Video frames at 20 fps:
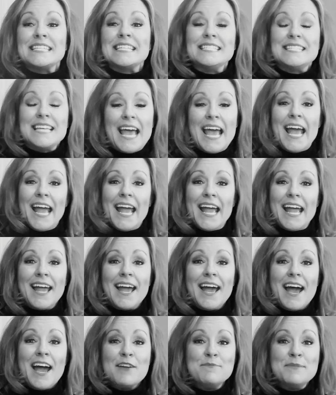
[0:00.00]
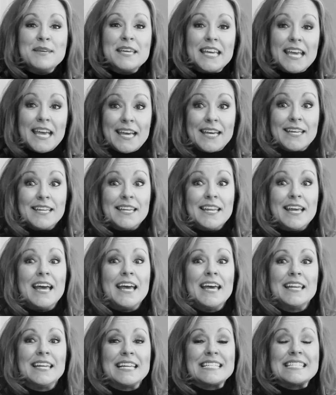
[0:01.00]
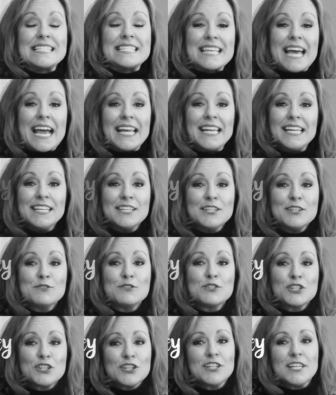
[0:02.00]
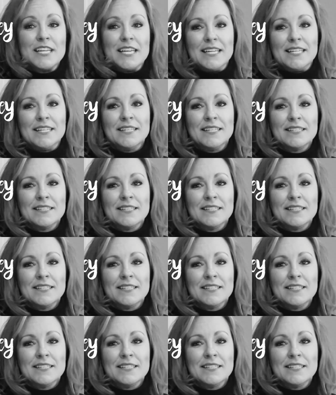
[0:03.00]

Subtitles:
today I begin an exciting new journey.